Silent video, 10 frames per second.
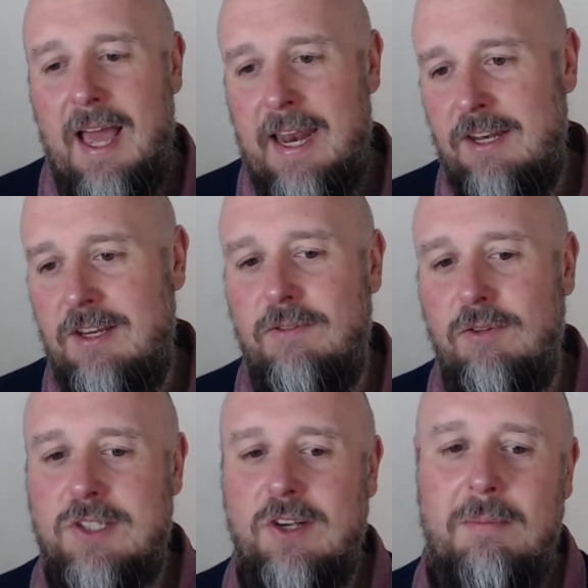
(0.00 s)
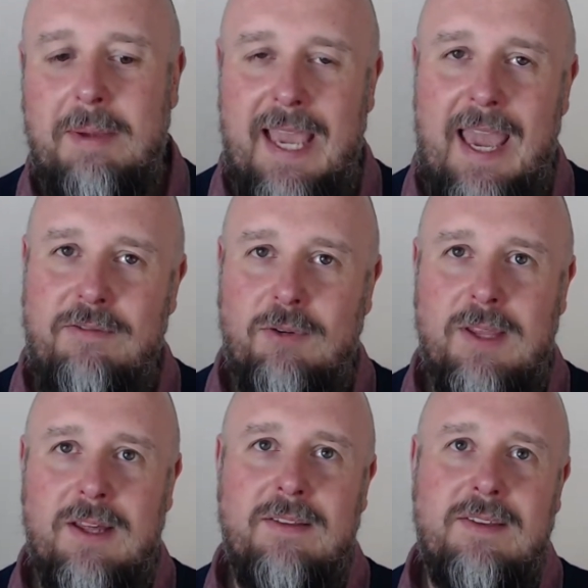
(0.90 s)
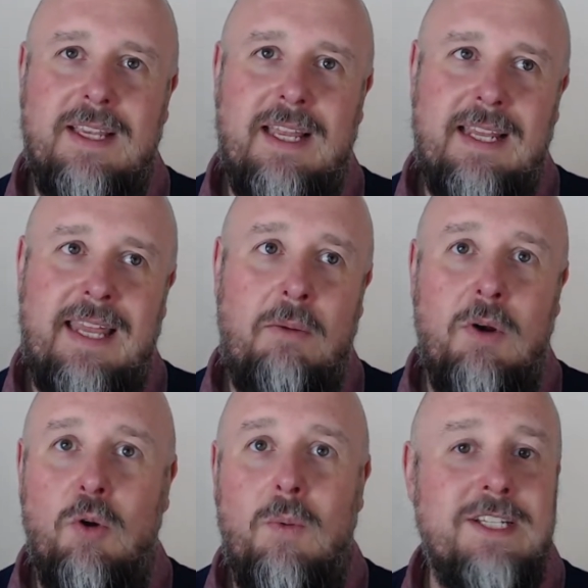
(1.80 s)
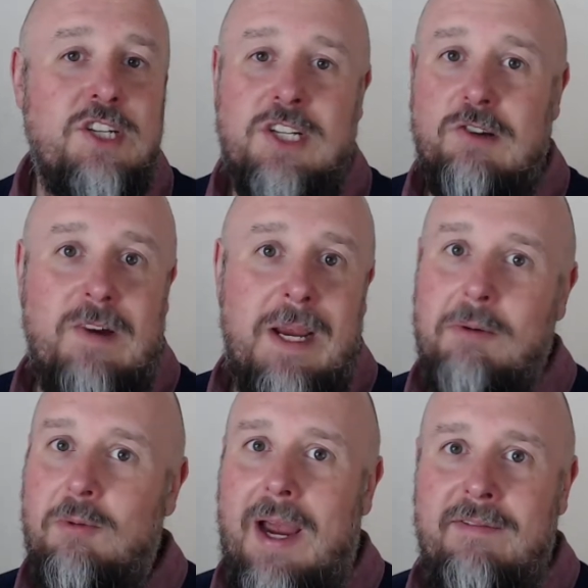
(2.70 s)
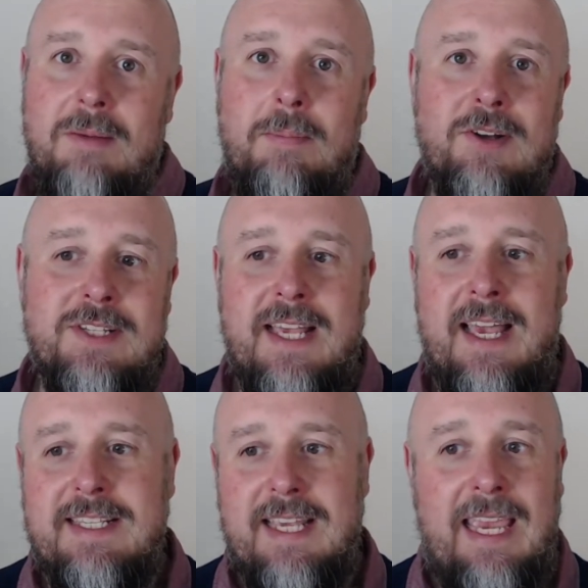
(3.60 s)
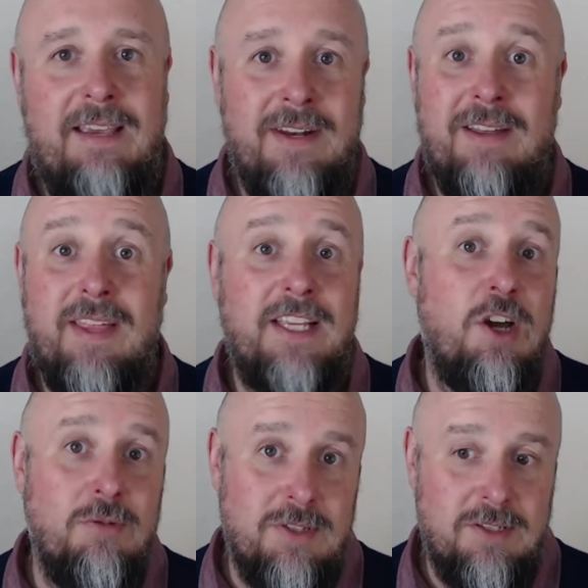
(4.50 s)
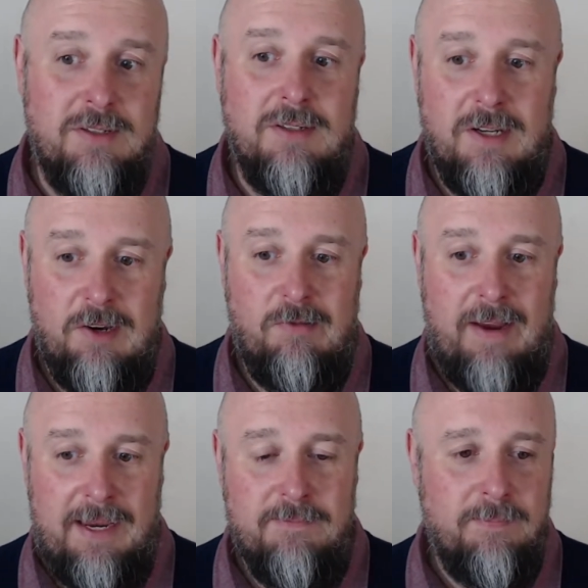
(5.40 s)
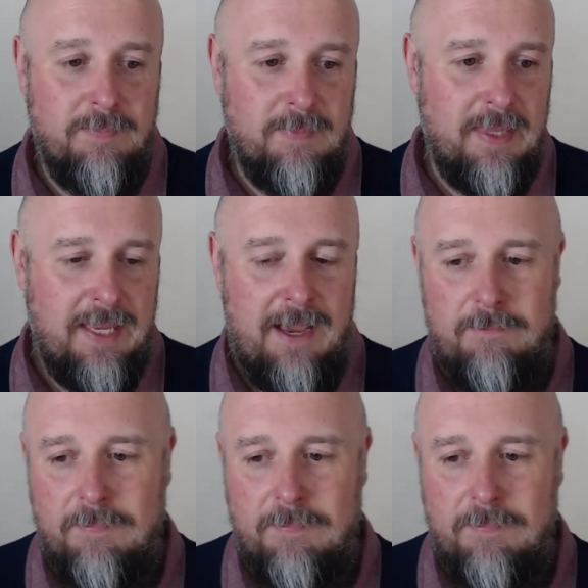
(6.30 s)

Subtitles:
And you've also got to be careful that they will always just agree with whatever the boss says, even if they don't agree. Yeah.